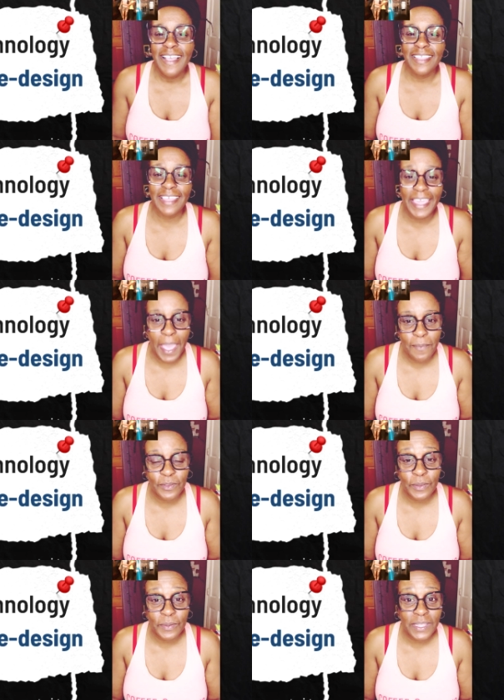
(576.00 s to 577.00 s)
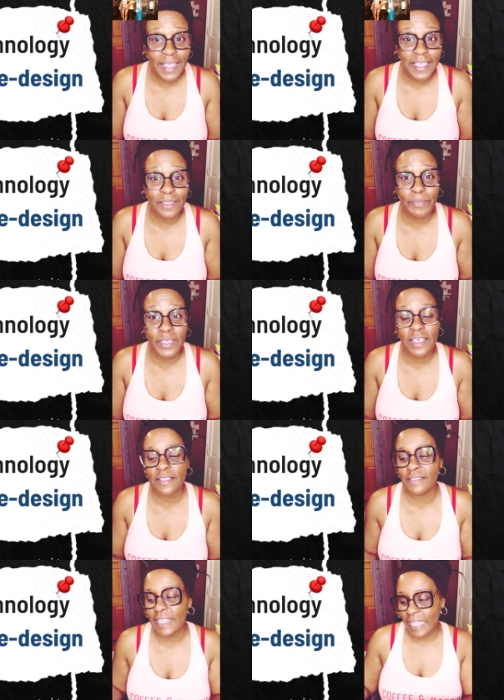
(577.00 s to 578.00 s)
They absolutely like it
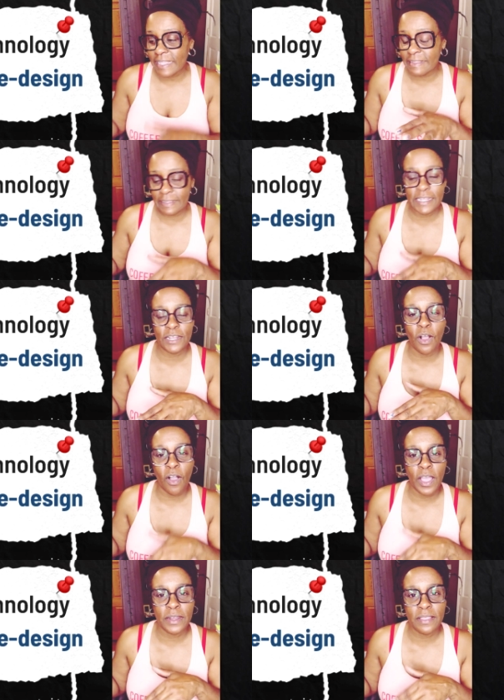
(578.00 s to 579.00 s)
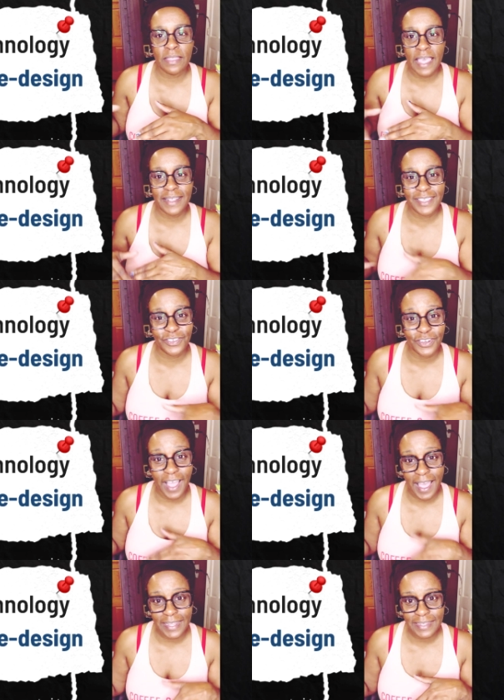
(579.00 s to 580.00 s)
because they like sitting on that kitchen
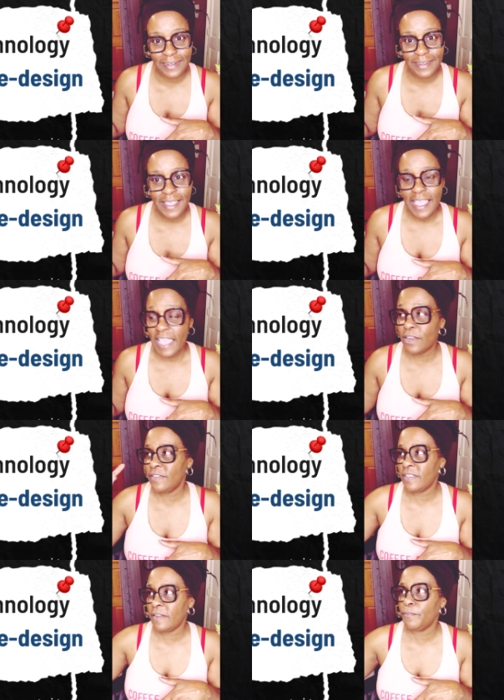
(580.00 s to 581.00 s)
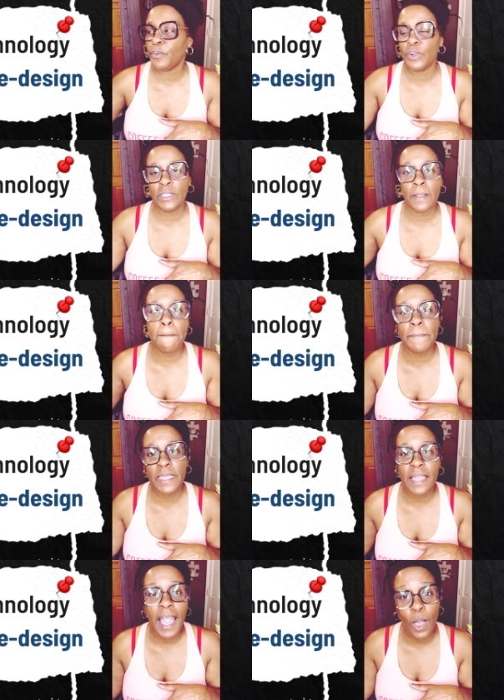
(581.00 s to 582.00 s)
island. And instead of turning the
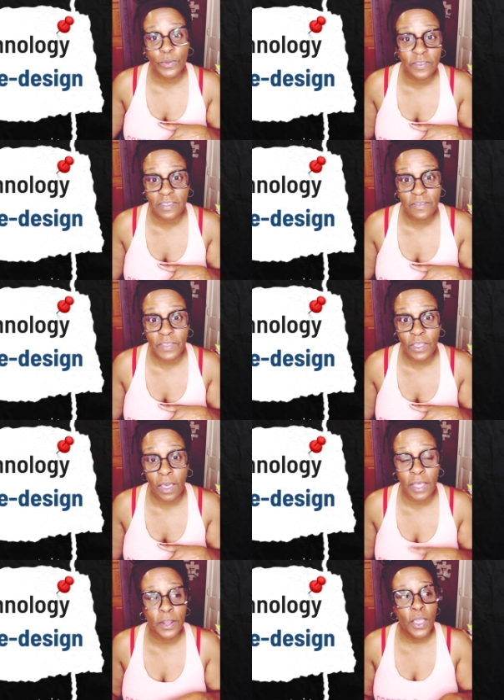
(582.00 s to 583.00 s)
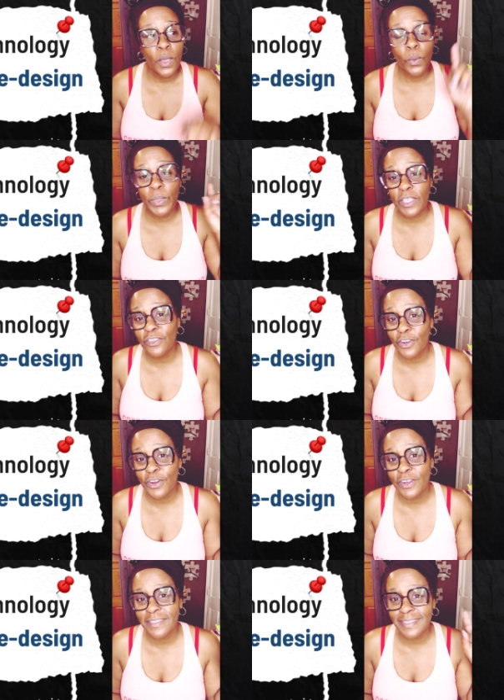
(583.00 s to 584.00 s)
big house TV on, we can
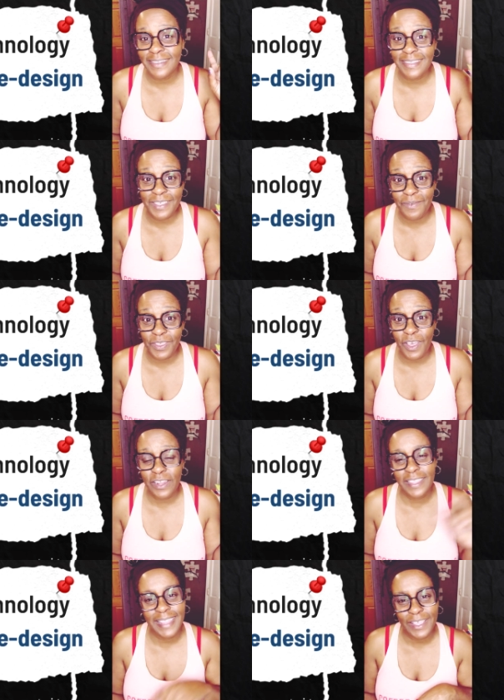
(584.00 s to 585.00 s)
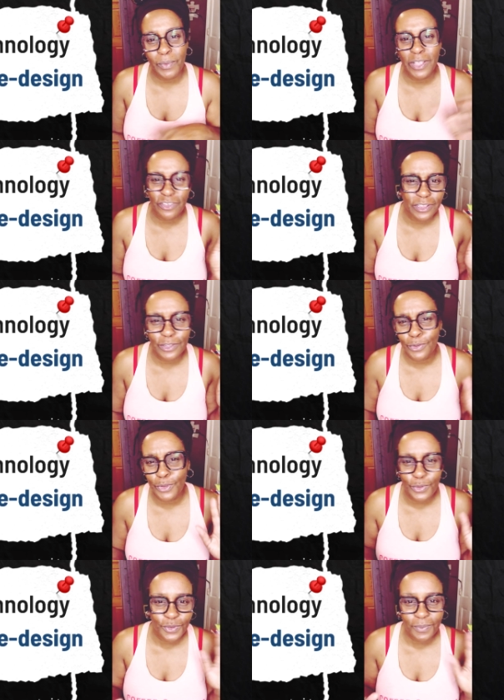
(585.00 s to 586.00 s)
turn the TV on. They like watching little
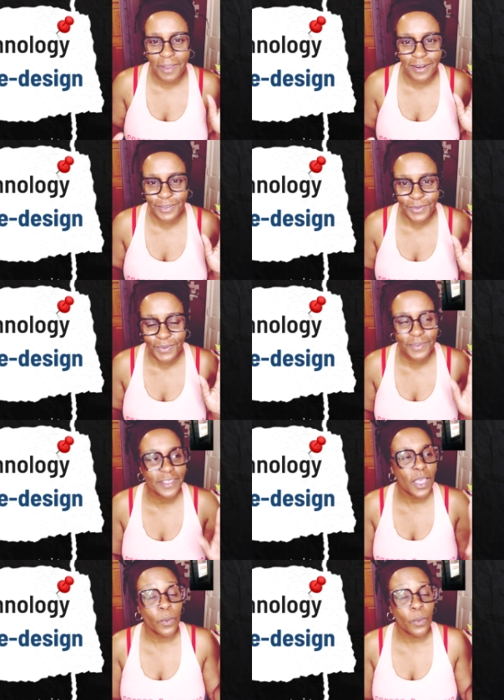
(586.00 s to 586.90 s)
YouTube cartoons.